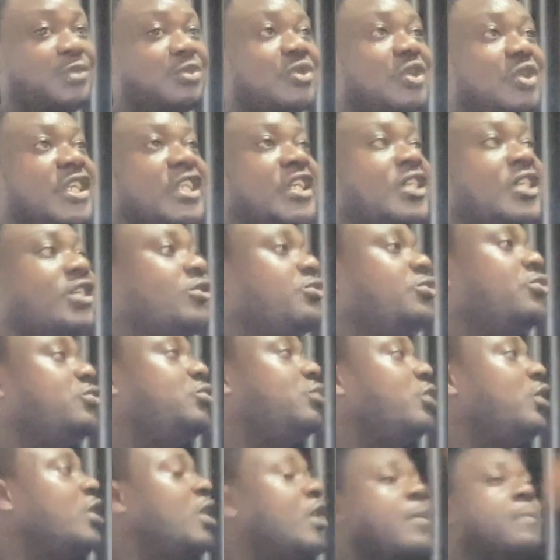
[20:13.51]
to link to
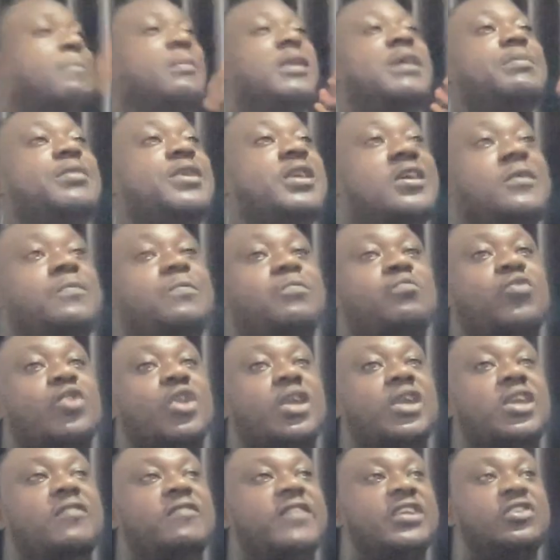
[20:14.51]
maybe
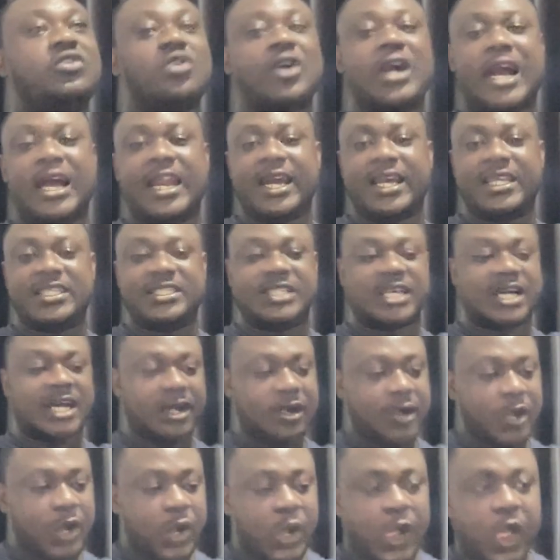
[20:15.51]
event organizer
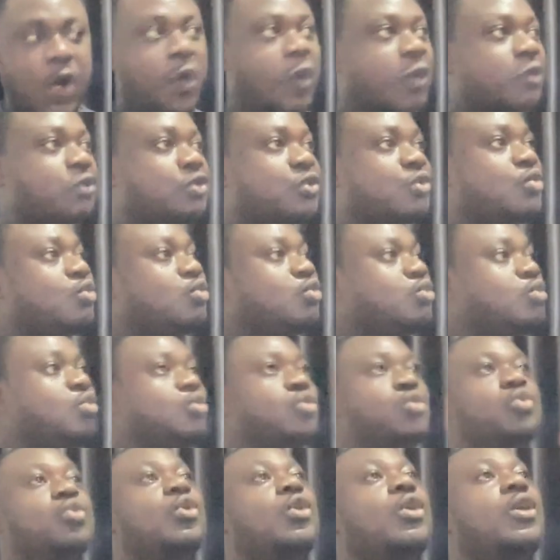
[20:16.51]
or
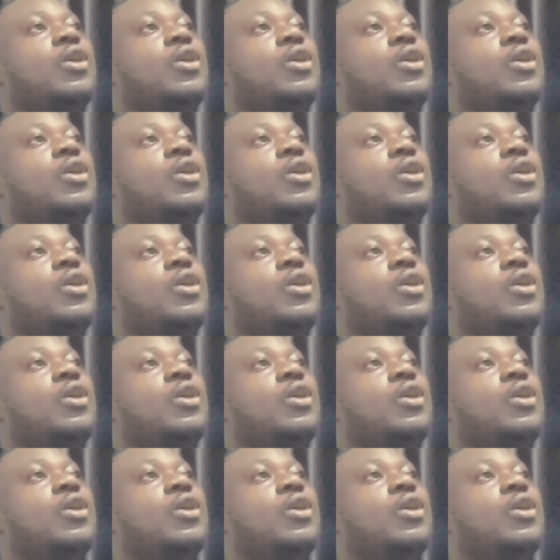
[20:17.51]
to